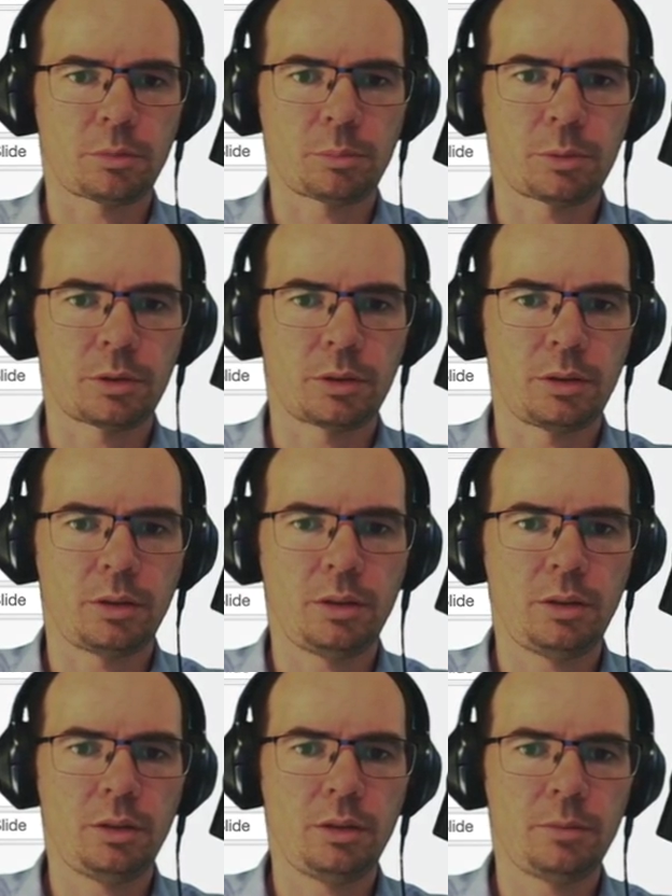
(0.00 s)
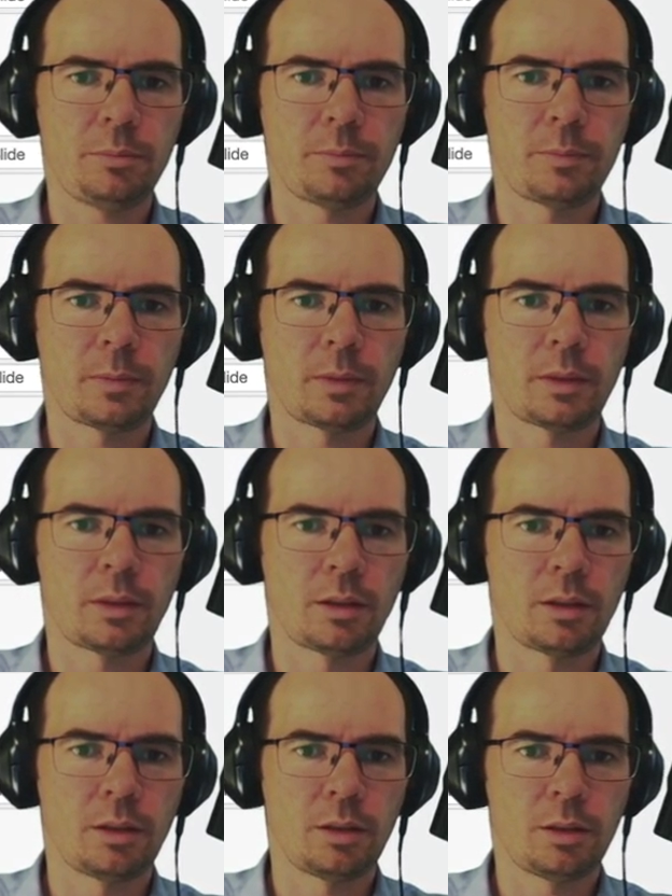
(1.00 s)
ID,
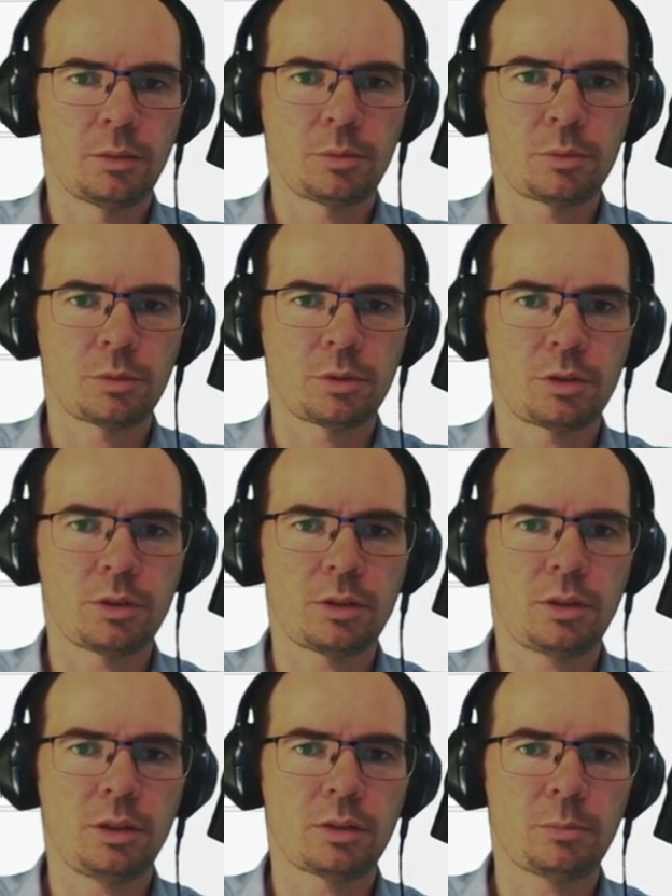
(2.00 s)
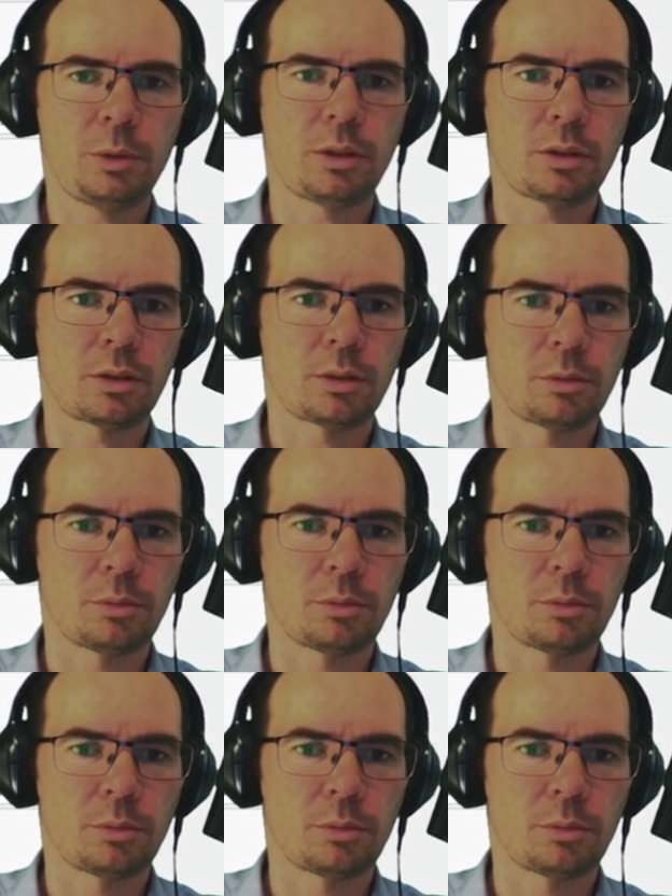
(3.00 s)
which was just here a minute ago.